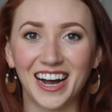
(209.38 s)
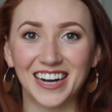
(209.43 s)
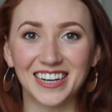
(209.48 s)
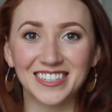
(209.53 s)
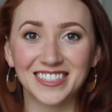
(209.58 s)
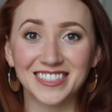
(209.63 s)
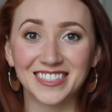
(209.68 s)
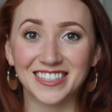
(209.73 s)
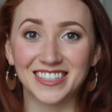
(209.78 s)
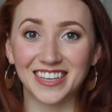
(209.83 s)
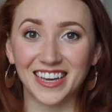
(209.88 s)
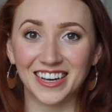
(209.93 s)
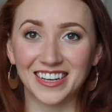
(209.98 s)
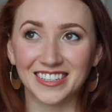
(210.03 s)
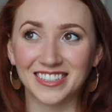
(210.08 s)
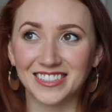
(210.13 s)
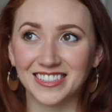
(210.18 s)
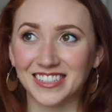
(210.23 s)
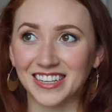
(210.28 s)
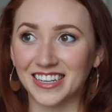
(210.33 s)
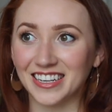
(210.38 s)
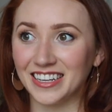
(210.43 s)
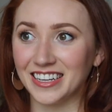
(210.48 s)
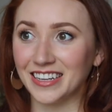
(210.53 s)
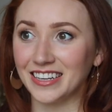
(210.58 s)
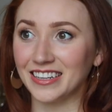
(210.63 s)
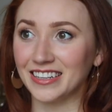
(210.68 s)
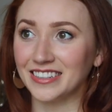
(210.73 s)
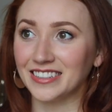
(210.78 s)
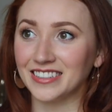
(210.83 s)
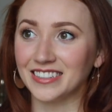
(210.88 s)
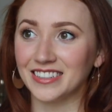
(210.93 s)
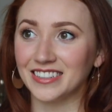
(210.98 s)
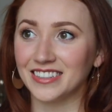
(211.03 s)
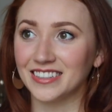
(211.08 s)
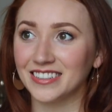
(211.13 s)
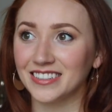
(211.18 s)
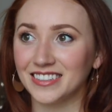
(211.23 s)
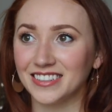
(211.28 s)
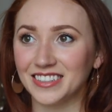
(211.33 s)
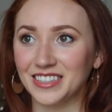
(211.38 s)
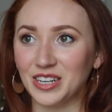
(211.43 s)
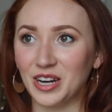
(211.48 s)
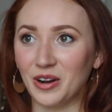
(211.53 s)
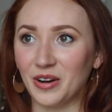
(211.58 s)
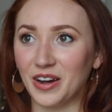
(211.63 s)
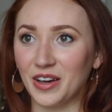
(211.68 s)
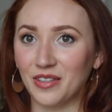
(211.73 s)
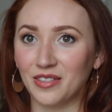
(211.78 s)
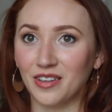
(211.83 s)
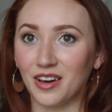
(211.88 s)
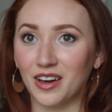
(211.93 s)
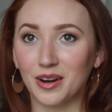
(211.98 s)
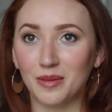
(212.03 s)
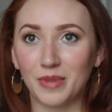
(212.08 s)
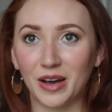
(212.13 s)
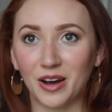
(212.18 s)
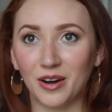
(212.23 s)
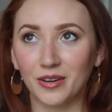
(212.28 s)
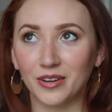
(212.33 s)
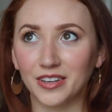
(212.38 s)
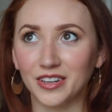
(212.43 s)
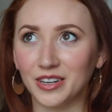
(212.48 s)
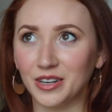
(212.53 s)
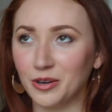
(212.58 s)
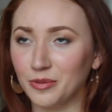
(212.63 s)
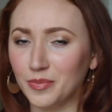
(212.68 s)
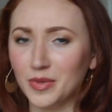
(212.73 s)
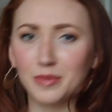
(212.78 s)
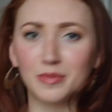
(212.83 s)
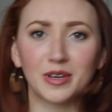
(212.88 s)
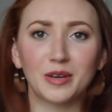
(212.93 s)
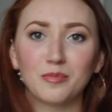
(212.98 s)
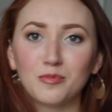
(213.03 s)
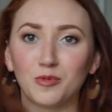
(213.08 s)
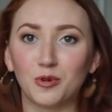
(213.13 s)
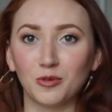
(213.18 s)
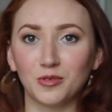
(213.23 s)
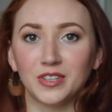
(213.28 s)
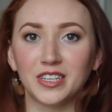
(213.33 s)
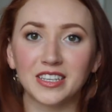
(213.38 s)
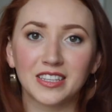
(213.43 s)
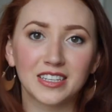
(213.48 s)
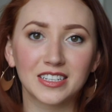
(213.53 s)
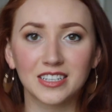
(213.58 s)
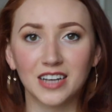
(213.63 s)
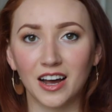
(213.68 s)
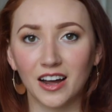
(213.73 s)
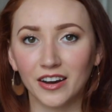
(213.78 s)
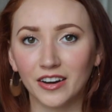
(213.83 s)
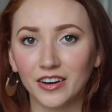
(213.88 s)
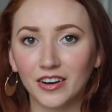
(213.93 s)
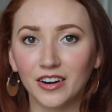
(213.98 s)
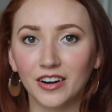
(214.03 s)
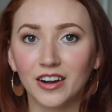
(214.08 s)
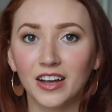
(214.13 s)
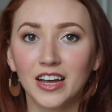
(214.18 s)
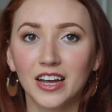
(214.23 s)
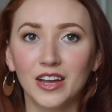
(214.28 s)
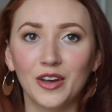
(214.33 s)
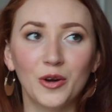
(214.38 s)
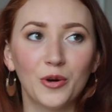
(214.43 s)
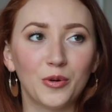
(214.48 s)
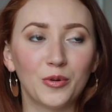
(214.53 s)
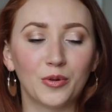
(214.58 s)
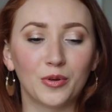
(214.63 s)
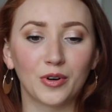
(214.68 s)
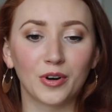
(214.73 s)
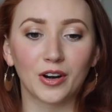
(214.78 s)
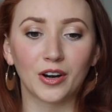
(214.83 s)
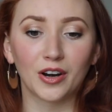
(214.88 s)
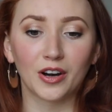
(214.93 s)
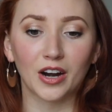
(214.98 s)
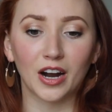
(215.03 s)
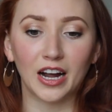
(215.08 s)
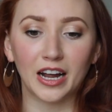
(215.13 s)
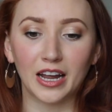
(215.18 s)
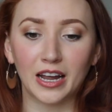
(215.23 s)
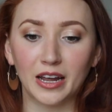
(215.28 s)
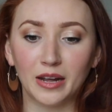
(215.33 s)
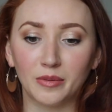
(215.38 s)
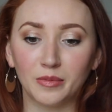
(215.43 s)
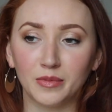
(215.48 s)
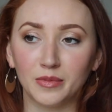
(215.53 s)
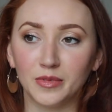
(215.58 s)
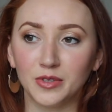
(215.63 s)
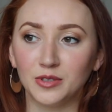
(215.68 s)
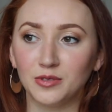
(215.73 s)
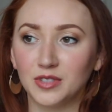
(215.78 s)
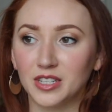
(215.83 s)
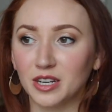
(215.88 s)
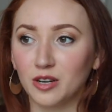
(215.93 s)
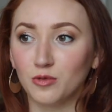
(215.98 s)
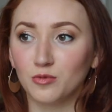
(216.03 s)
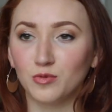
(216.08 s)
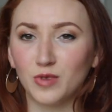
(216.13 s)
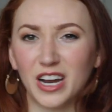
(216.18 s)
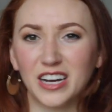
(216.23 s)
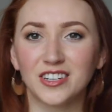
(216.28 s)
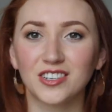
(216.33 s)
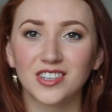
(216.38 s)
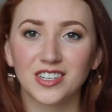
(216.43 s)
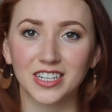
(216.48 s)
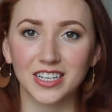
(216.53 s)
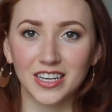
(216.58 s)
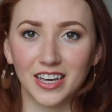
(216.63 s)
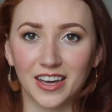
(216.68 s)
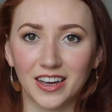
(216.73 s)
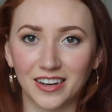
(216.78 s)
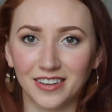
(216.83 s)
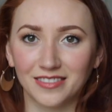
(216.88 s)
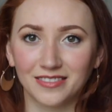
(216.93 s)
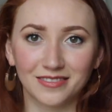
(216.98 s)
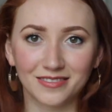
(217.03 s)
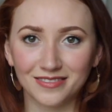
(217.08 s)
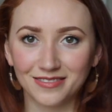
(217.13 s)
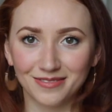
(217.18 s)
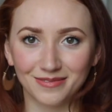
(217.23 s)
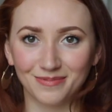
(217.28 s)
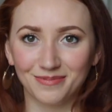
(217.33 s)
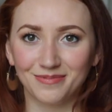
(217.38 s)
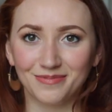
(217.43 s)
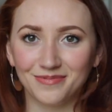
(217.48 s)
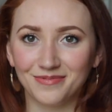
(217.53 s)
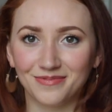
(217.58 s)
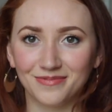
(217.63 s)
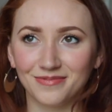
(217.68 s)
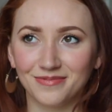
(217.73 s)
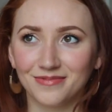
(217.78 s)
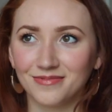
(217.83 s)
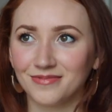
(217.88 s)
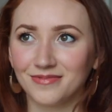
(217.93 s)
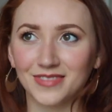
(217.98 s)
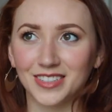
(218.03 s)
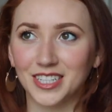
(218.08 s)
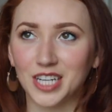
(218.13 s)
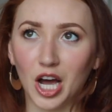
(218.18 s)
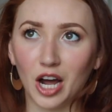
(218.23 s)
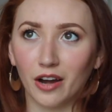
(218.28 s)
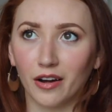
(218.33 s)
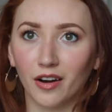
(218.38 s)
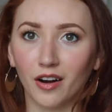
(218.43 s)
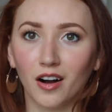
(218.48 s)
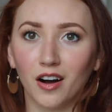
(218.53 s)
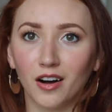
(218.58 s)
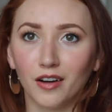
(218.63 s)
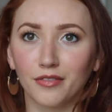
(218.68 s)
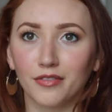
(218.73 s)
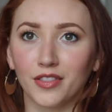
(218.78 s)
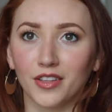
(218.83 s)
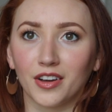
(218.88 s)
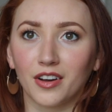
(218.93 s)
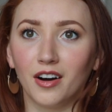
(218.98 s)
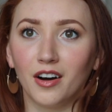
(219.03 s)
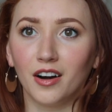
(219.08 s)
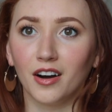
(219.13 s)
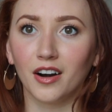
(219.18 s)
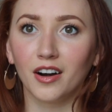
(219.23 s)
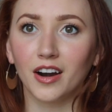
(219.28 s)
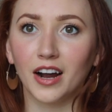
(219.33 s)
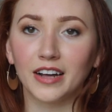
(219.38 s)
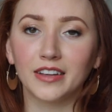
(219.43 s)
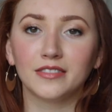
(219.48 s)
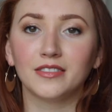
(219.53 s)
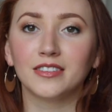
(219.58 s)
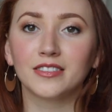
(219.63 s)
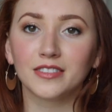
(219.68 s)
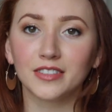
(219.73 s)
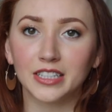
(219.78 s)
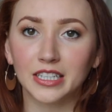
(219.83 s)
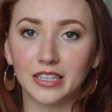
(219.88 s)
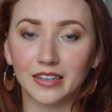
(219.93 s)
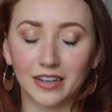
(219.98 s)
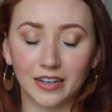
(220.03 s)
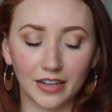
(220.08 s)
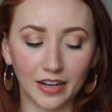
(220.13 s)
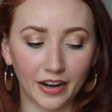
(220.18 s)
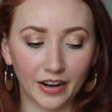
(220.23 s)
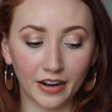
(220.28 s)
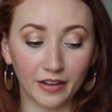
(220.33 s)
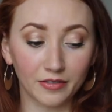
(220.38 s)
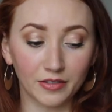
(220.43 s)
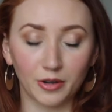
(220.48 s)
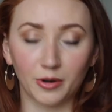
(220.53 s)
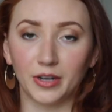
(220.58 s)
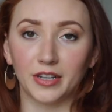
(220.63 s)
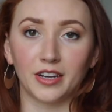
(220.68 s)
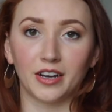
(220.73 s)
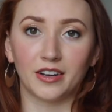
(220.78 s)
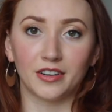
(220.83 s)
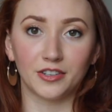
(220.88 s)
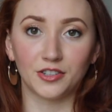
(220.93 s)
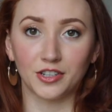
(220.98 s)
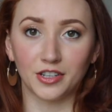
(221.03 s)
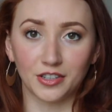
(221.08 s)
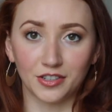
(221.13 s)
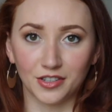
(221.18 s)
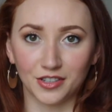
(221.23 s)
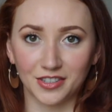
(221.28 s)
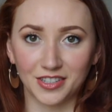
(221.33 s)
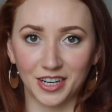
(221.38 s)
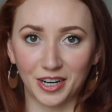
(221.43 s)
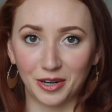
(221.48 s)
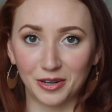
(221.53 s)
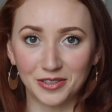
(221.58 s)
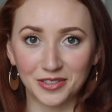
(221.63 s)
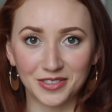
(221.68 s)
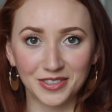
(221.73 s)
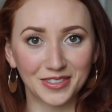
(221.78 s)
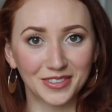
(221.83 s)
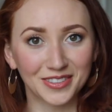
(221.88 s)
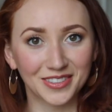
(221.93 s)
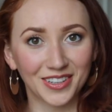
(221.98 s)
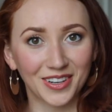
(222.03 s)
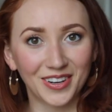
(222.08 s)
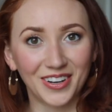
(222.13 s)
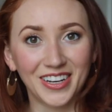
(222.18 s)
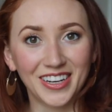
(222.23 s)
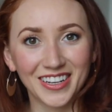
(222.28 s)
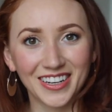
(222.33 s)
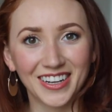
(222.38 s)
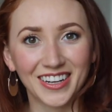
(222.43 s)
I just guessed, and I thought about, maybe I'm rolling the tire or I'm using a wrench to get the tire off the car. I have no idea how to change a tire still, so